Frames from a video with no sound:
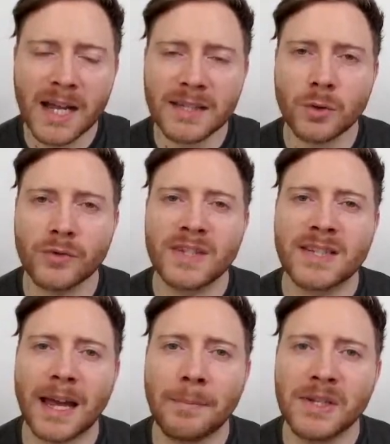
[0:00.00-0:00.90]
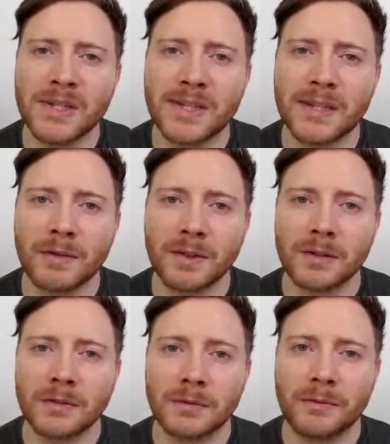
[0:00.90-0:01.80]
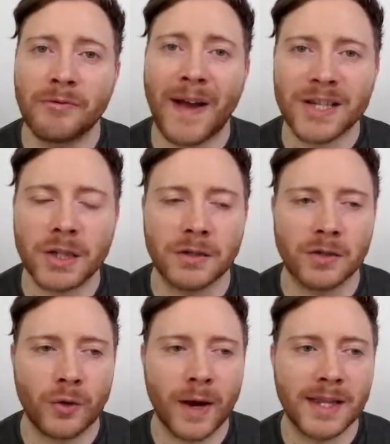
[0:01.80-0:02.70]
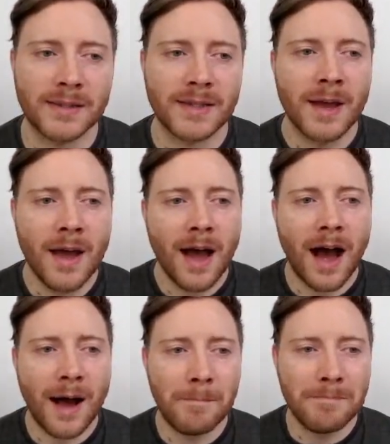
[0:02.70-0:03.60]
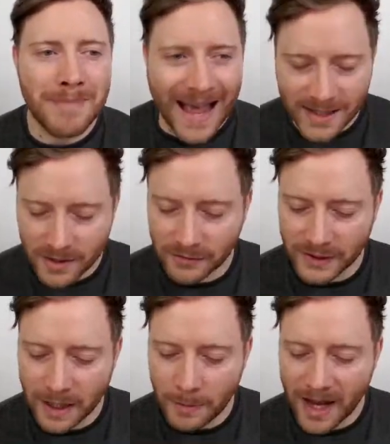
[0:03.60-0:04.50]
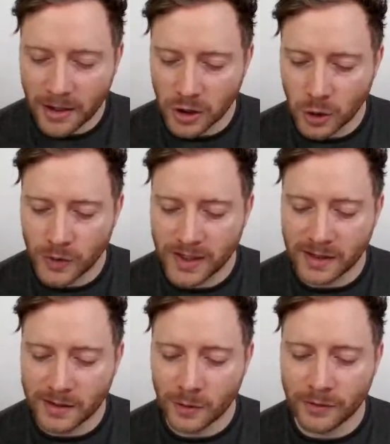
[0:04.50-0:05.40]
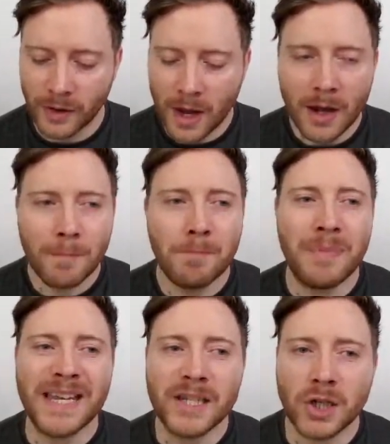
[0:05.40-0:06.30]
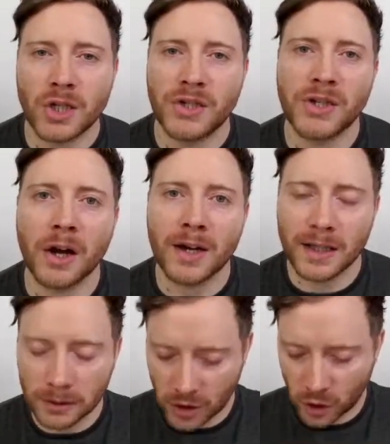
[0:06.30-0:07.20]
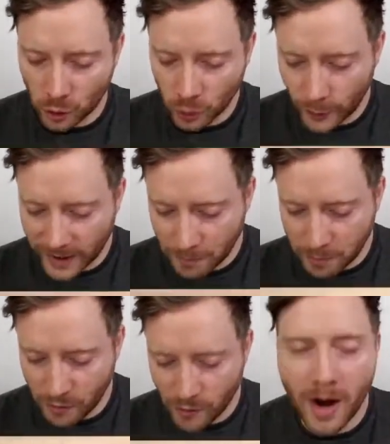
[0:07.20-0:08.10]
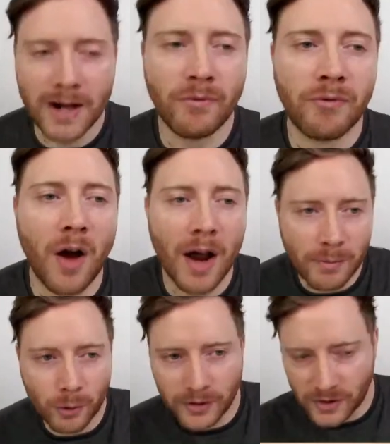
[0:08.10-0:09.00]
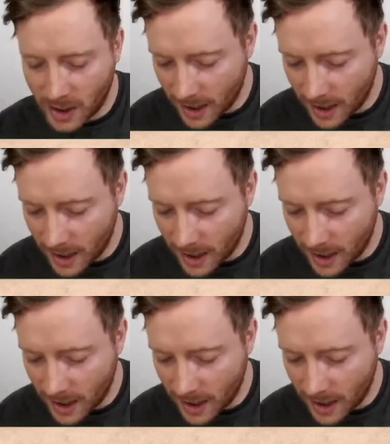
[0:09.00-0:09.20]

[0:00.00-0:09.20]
sort of summer's fashion trends are massively about using sort of beach style jewelry, bright, vibrant